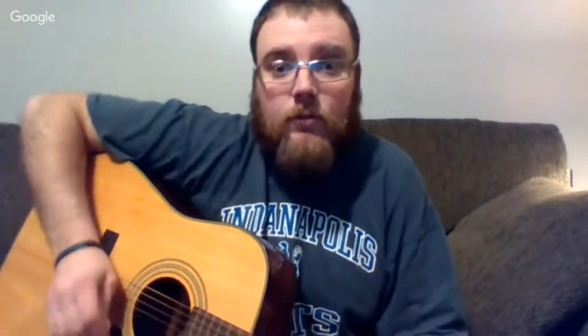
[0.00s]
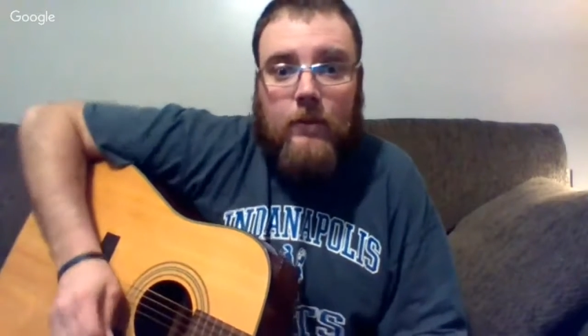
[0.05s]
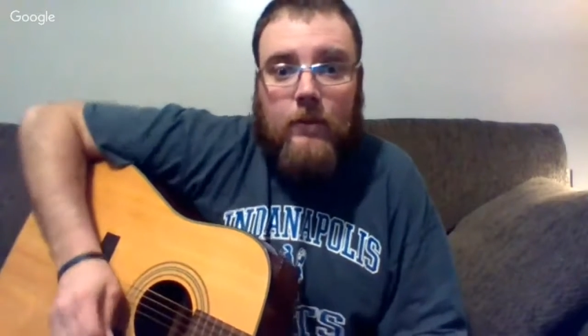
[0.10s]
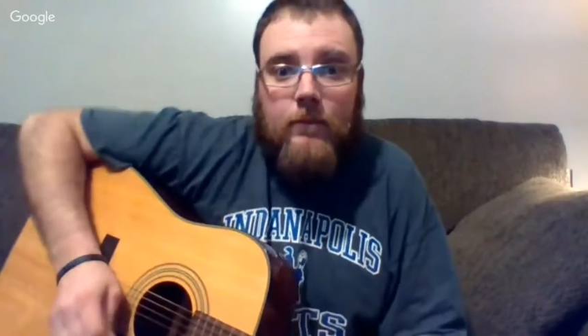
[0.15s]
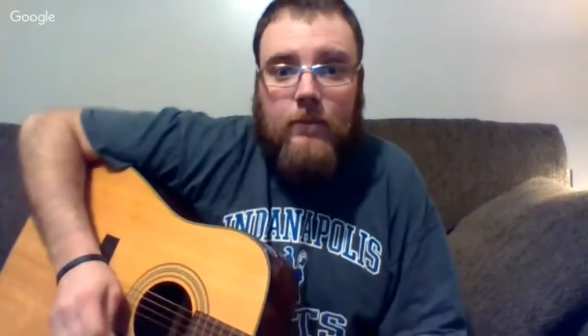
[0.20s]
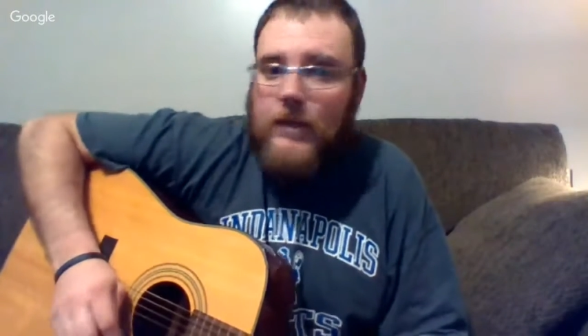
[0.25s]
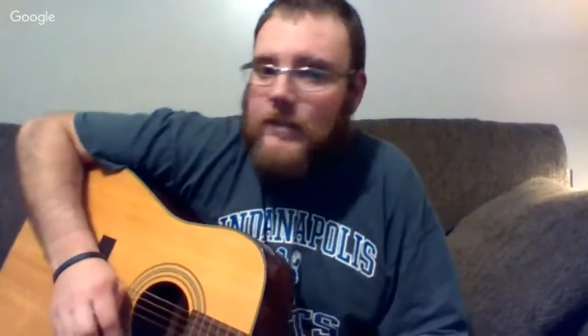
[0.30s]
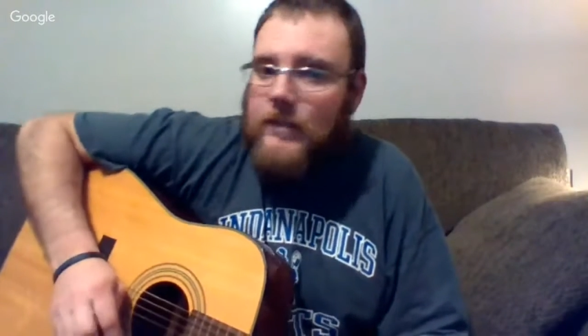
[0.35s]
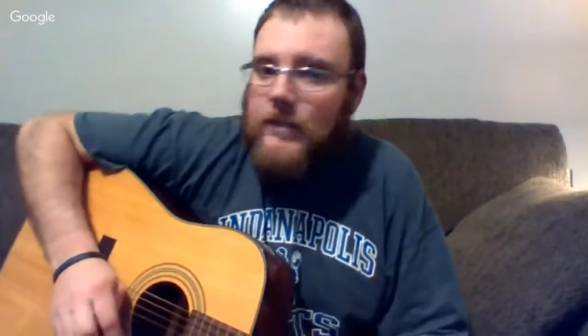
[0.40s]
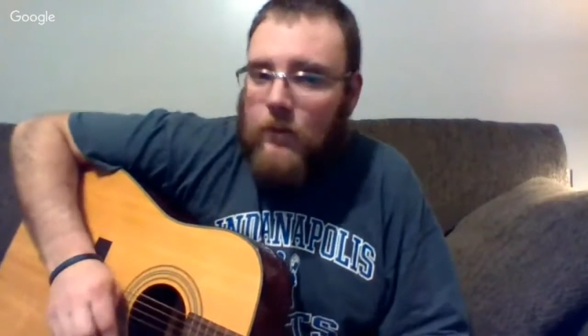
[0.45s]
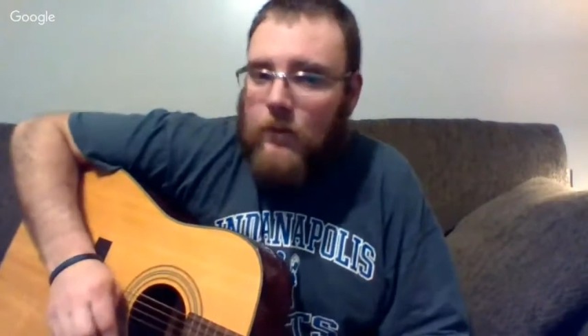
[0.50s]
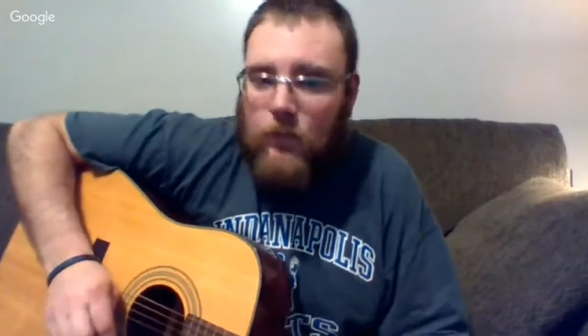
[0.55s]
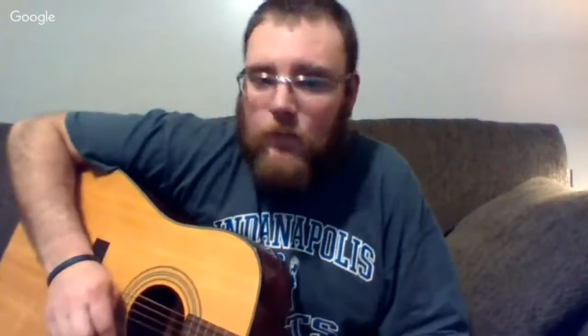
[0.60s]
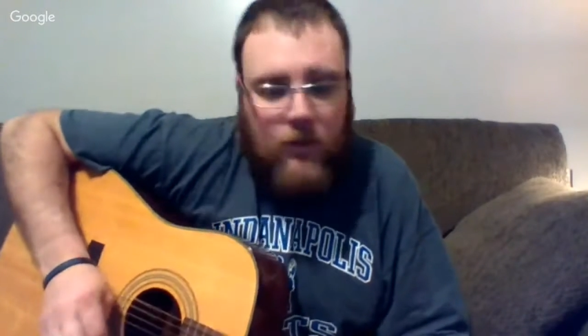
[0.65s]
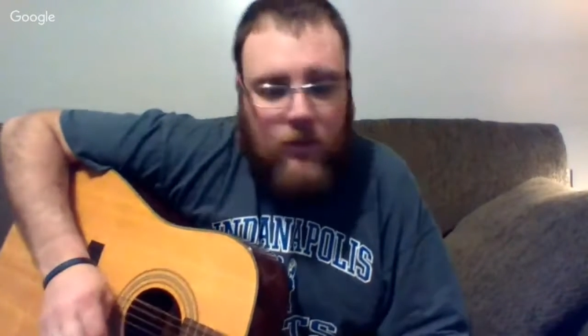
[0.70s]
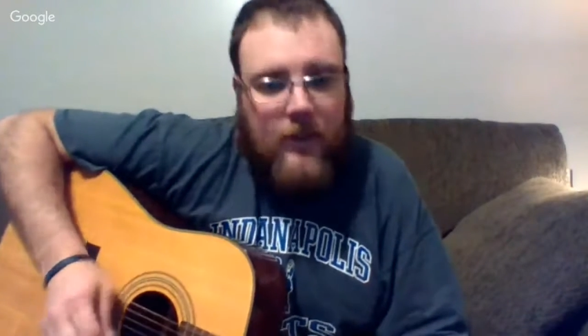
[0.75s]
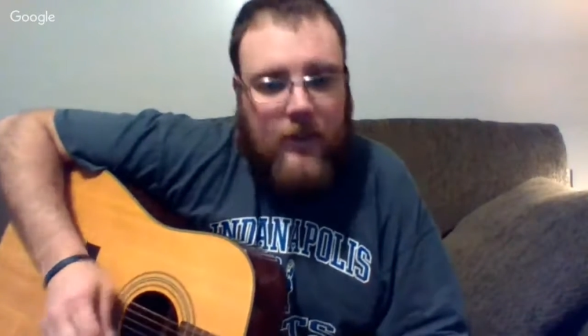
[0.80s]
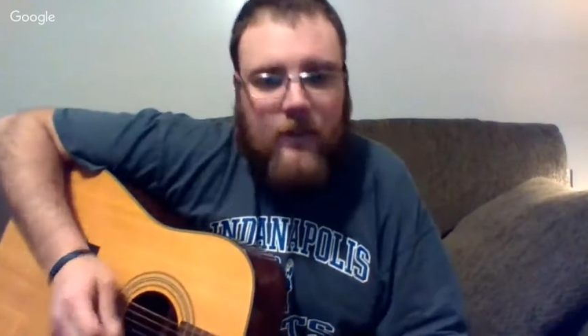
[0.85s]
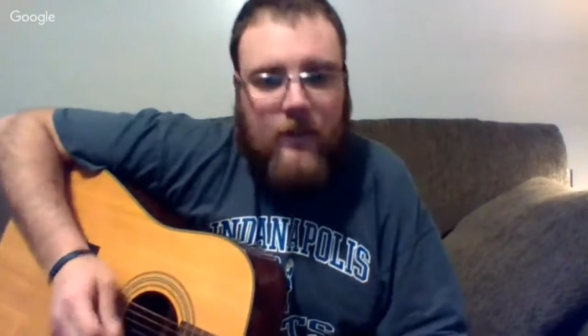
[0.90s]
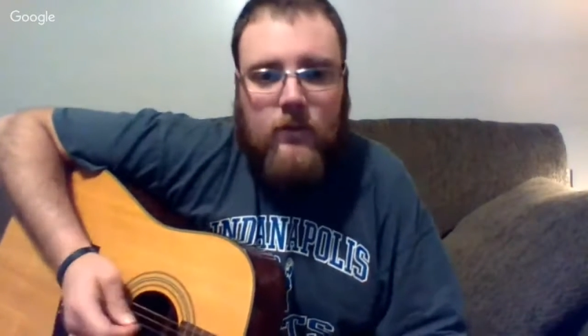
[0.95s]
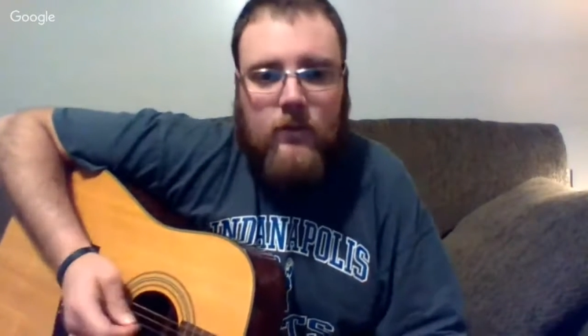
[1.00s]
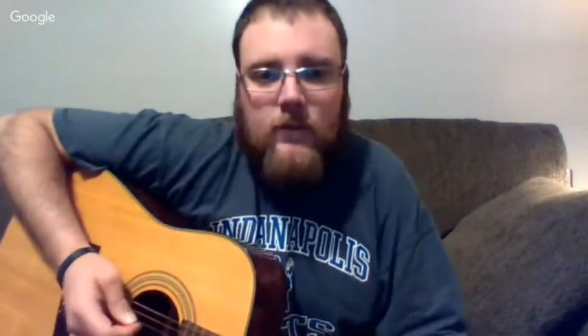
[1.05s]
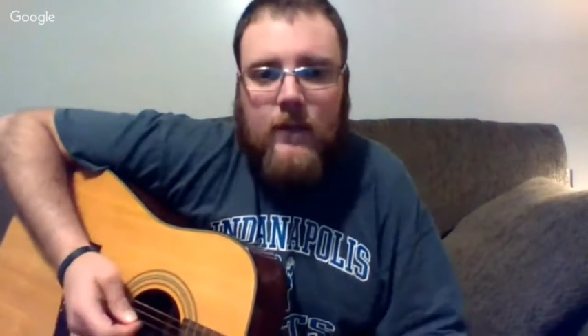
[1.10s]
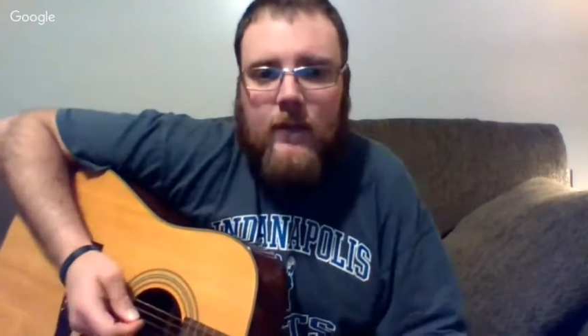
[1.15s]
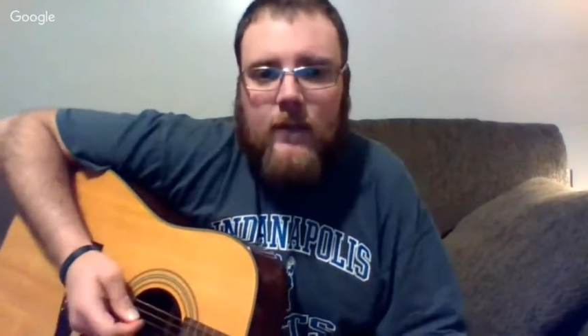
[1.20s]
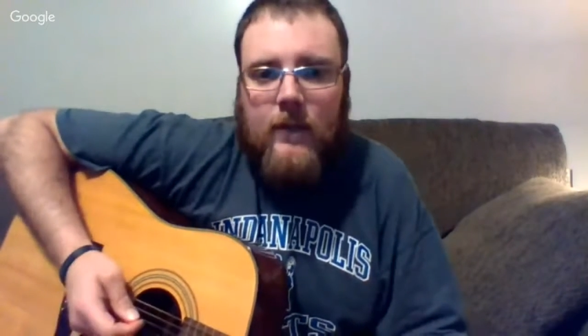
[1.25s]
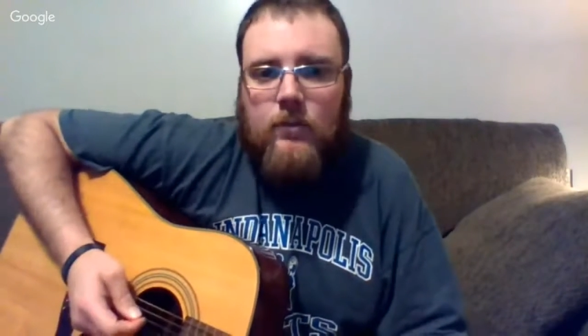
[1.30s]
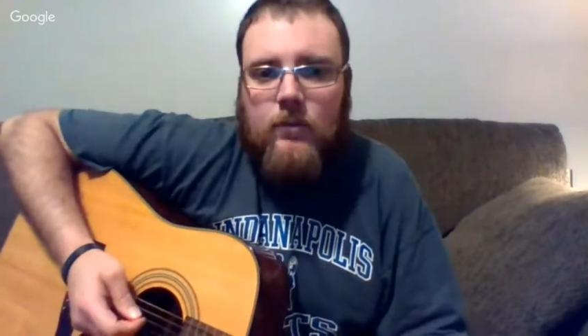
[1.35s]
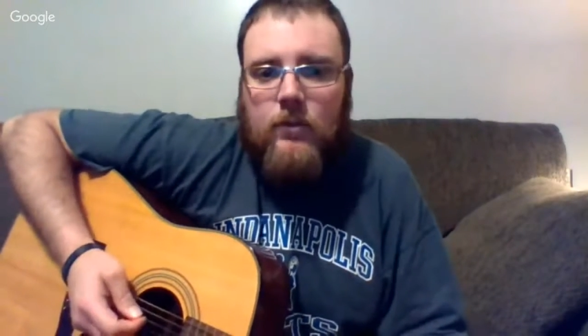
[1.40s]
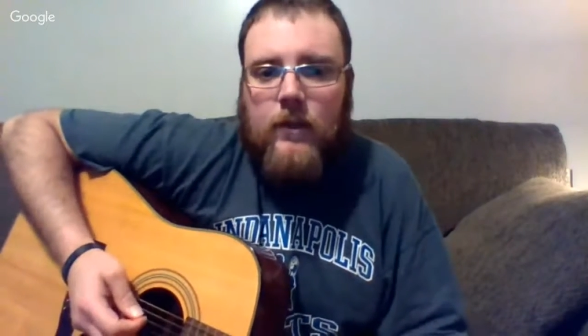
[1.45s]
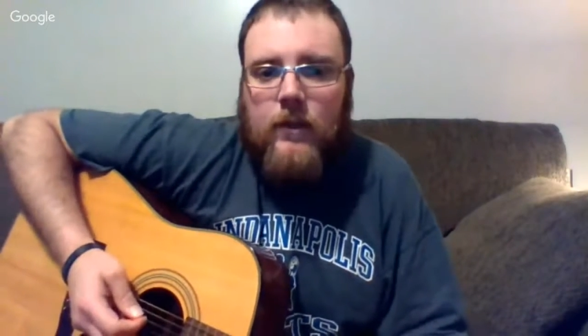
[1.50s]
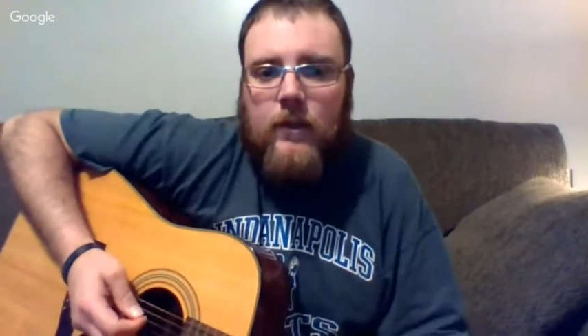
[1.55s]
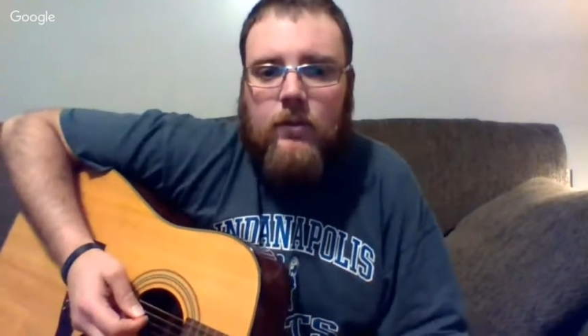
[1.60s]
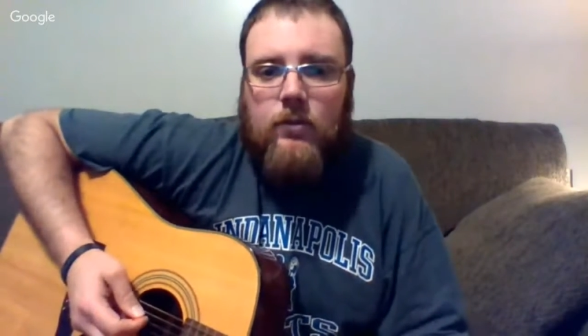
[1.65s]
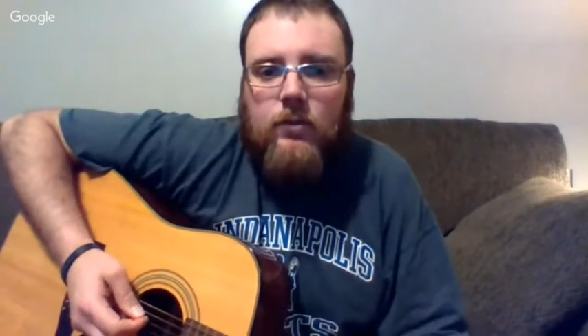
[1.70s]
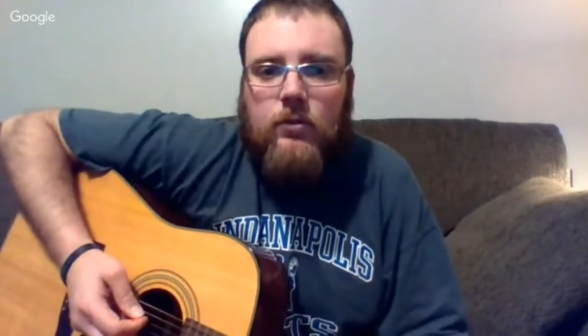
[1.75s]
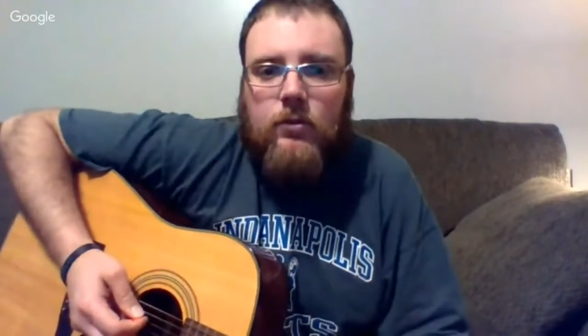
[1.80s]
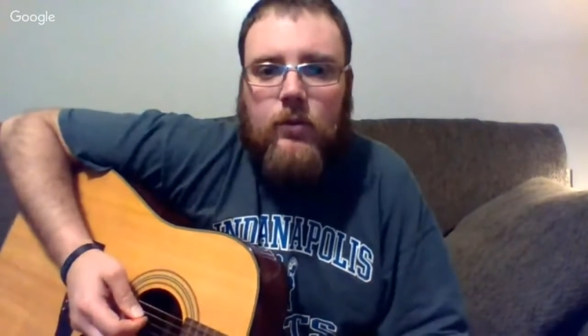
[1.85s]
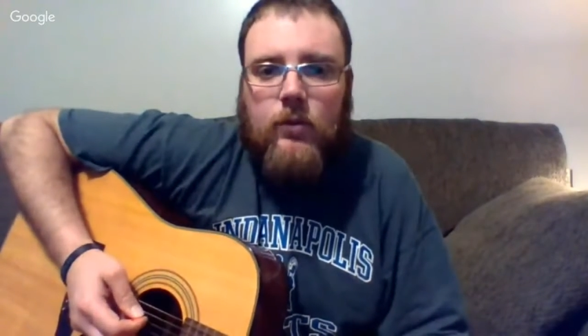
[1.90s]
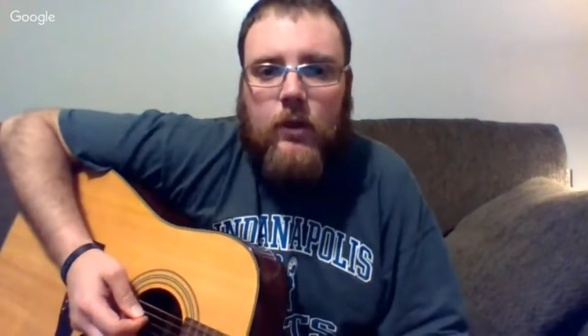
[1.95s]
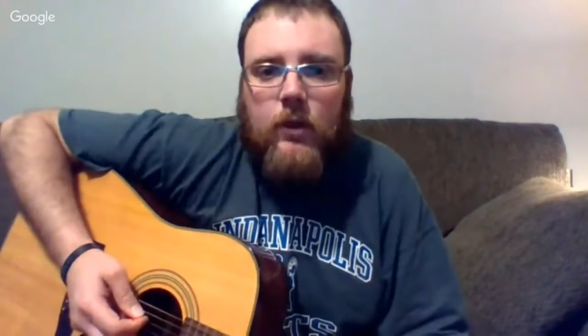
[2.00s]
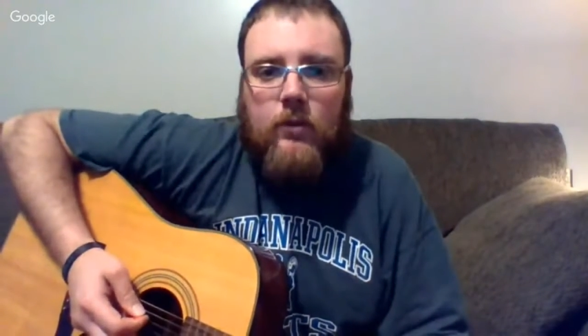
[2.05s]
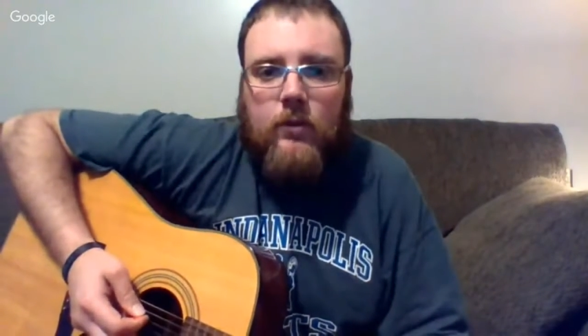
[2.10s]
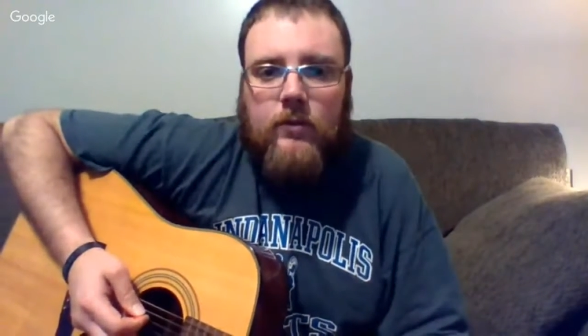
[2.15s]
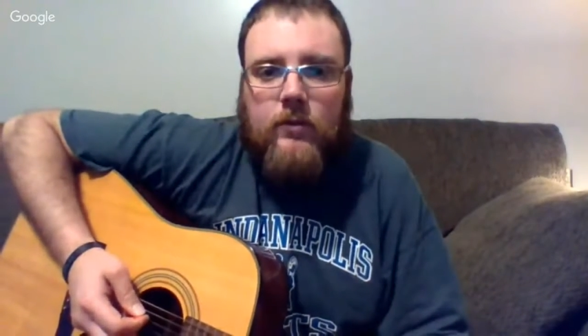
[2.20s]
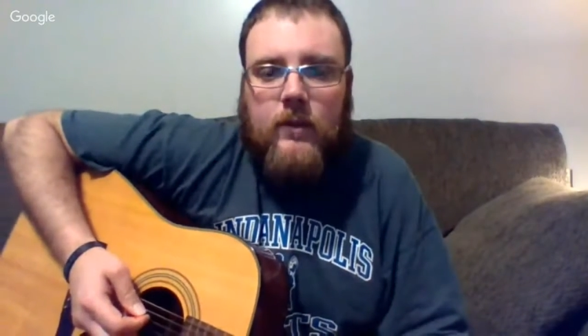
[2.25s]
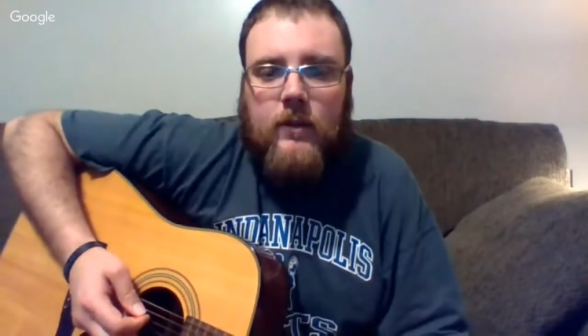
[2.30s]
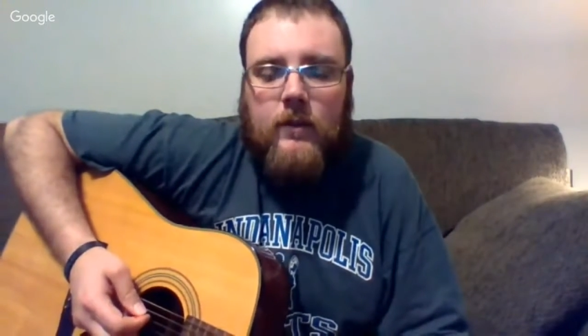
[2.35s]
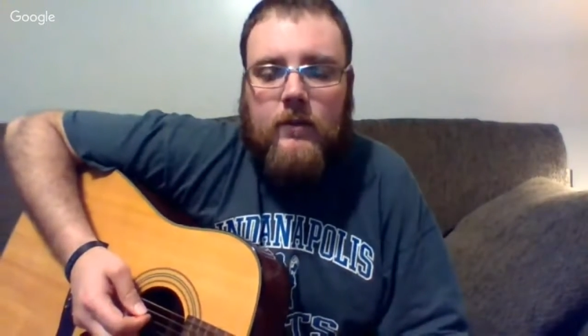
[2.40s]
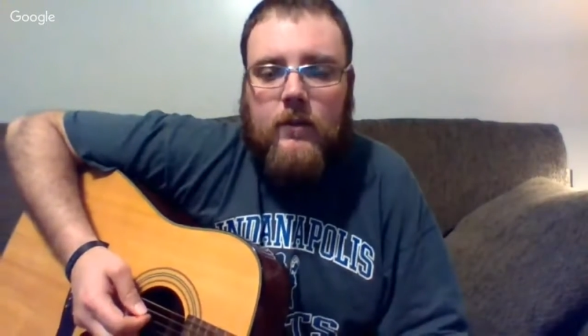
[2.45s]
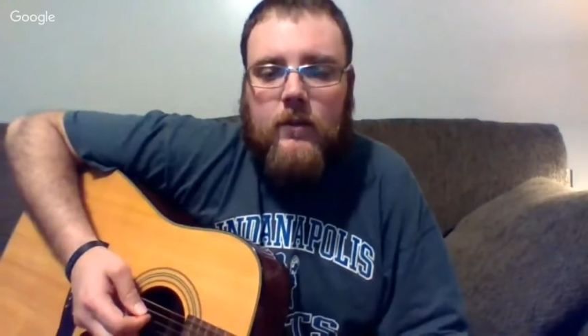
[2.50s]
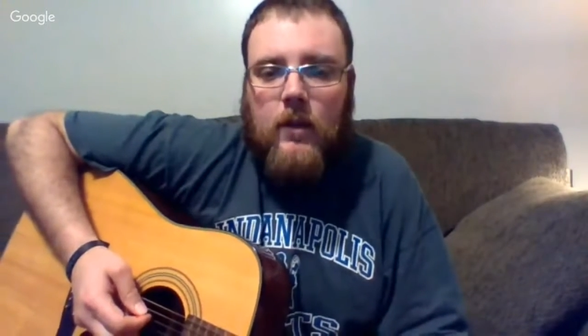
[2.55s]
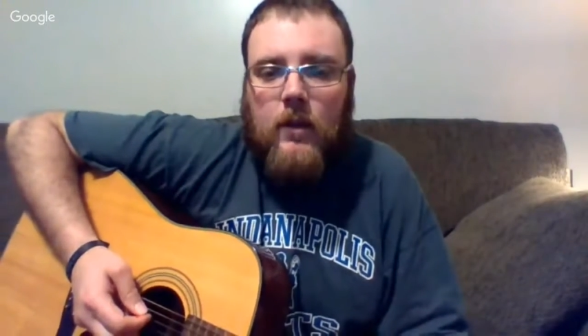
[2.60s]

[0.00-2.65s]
because I will not give you a test without you doing all those things,